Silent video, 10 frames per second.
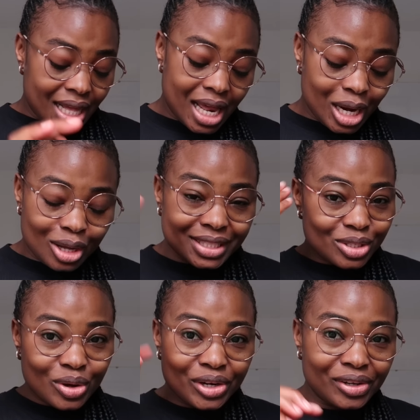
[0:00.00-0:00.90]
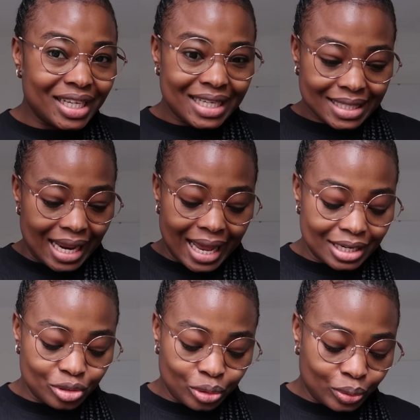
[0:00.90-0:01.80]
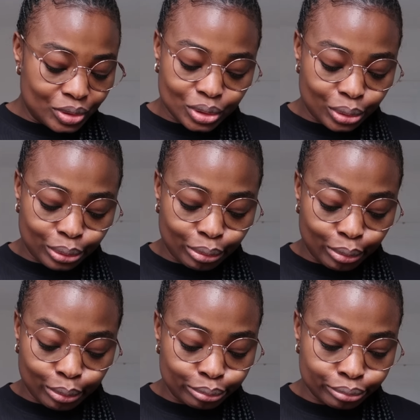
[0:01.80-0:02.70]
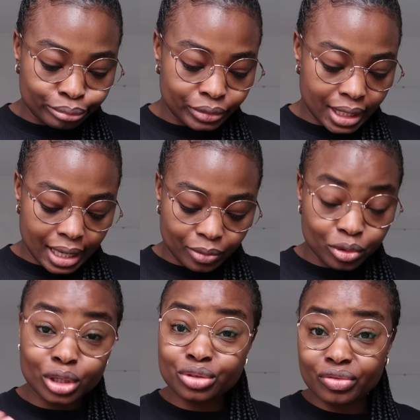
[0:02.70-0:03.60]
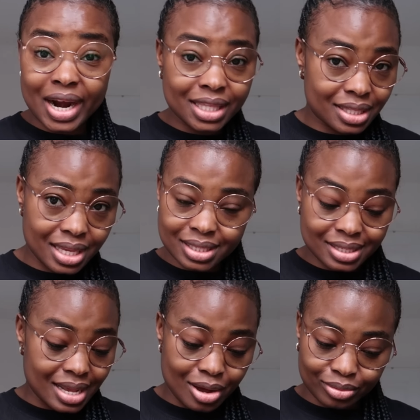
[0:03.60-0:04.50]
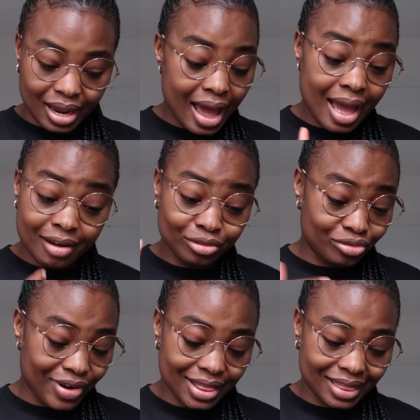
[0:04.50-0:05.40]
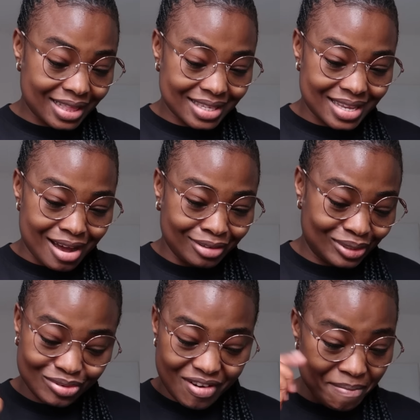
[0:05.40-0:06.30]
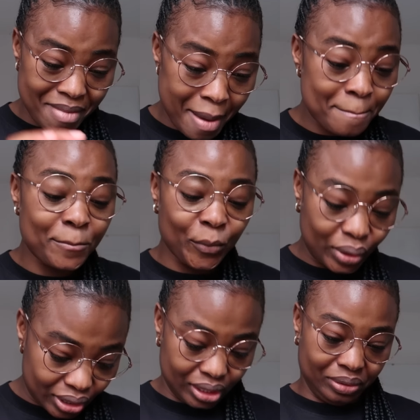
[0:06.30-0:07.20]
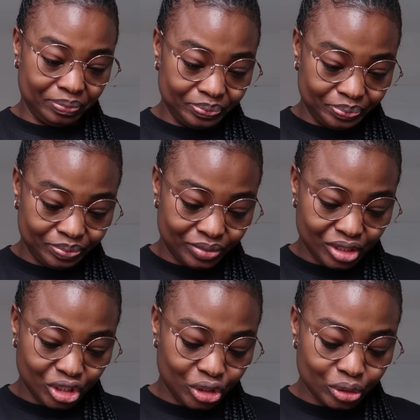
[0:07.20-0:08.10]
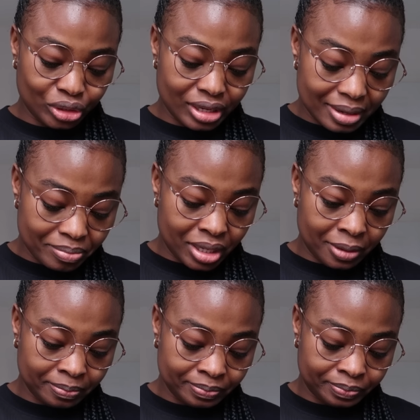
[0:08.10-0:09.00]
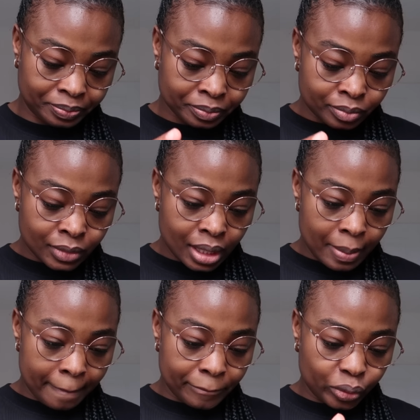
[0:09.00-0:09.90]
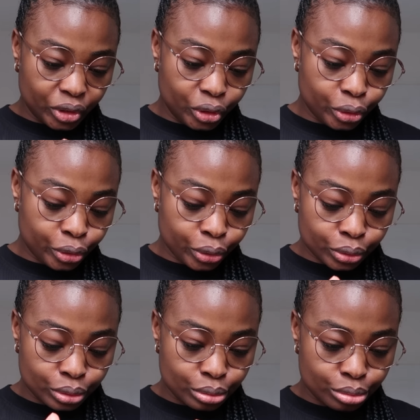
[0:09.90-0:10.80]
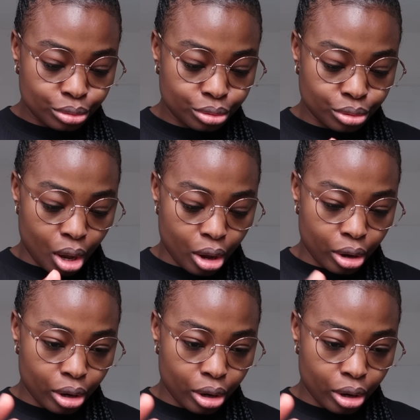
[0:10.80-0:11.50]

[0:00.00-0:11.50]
a lot is going on in this head, you know. So yeah, we've got to write things down. I have to write things down to remember, you get me? But yours. So